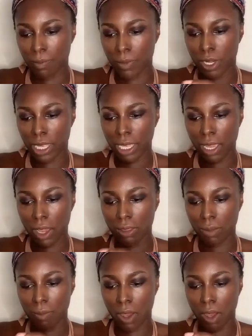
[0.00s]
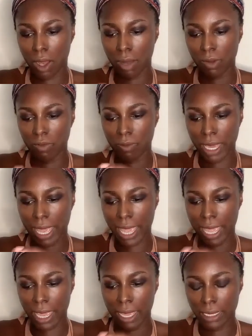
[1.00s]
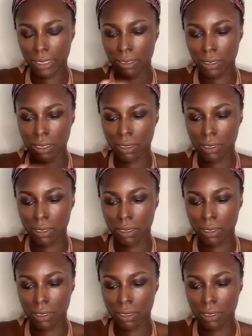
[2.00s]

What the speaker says: putting it on the palm of my hand.